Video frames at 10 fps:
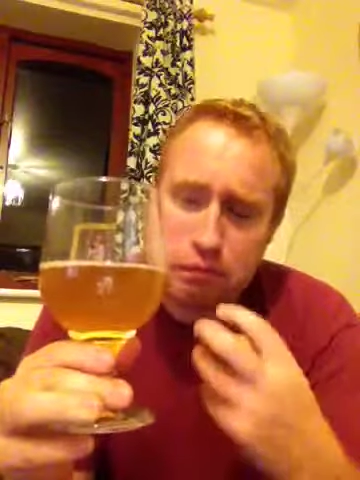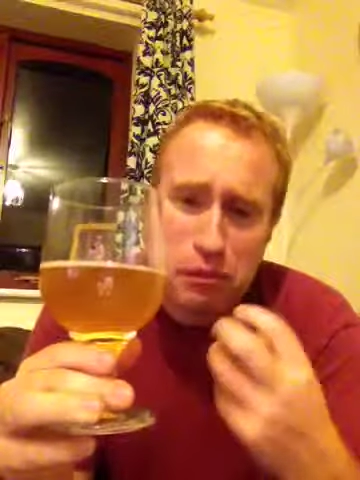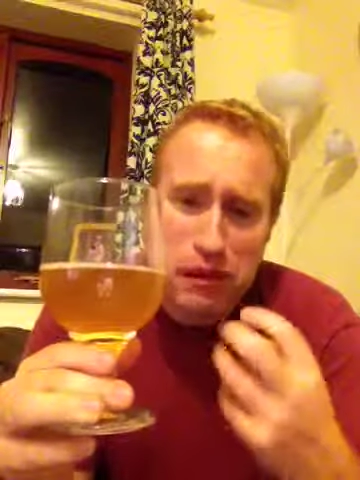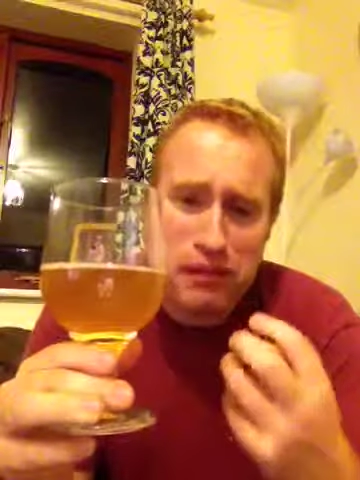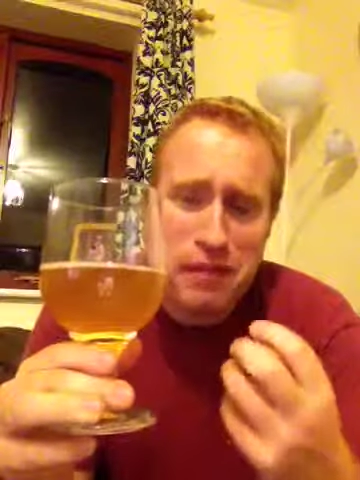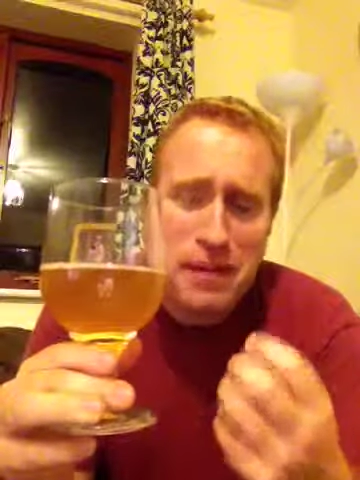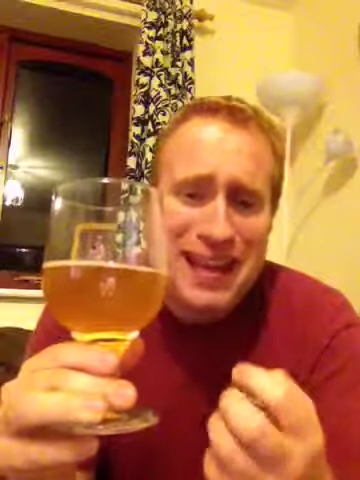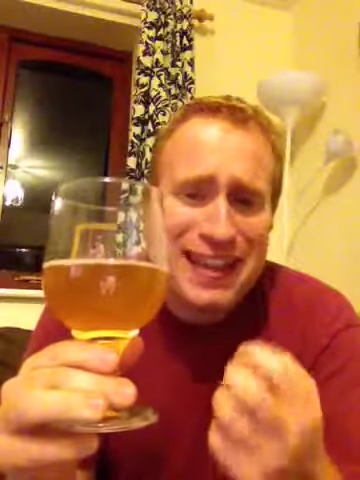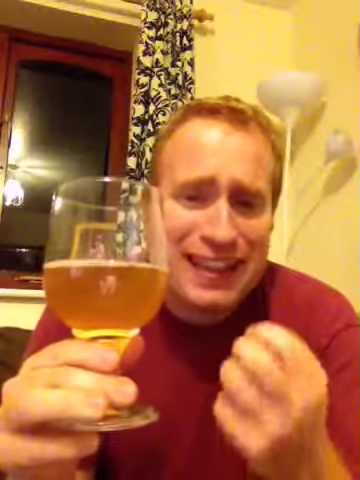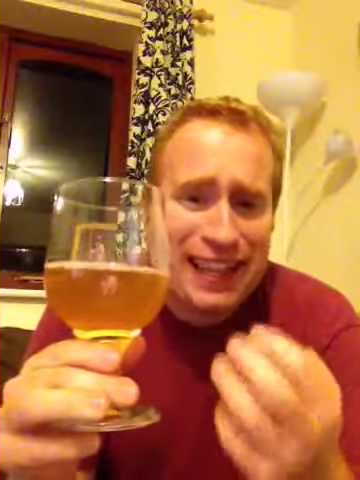for
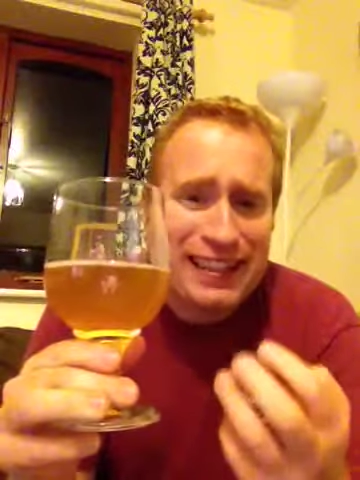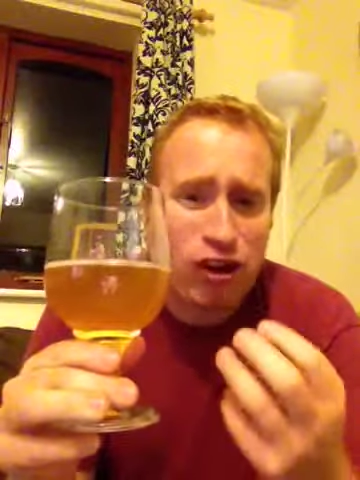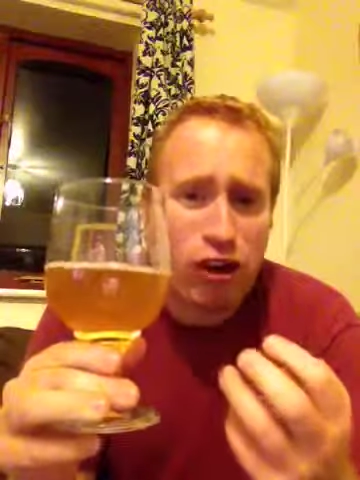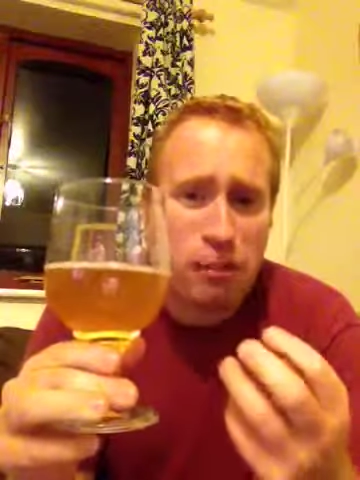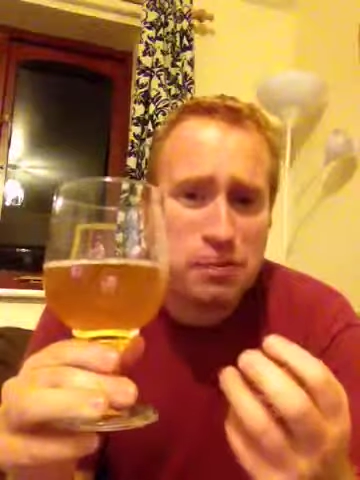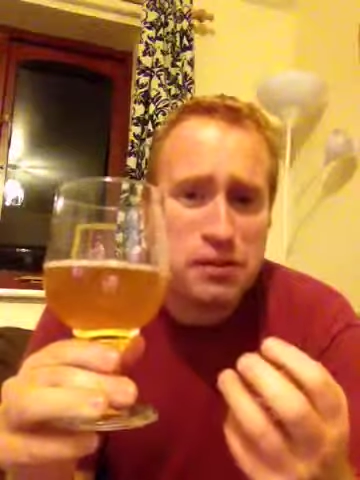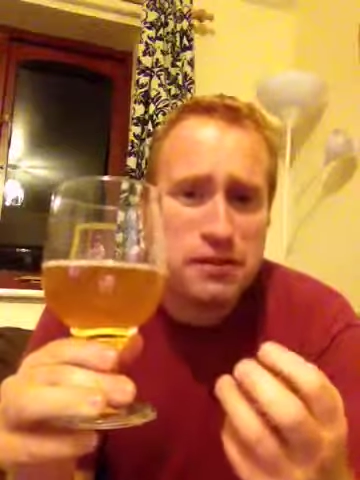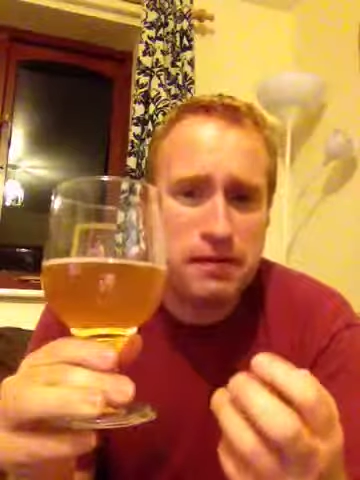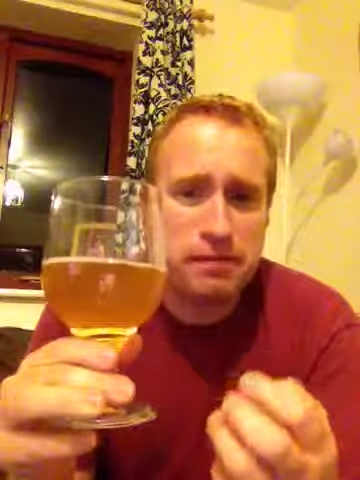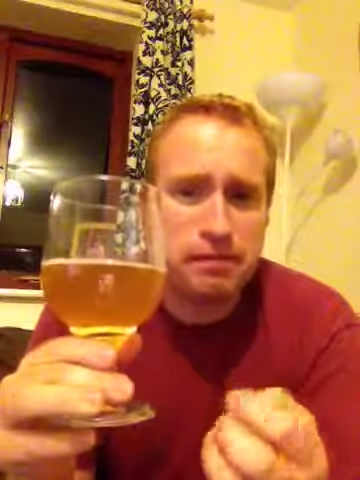me, light hops,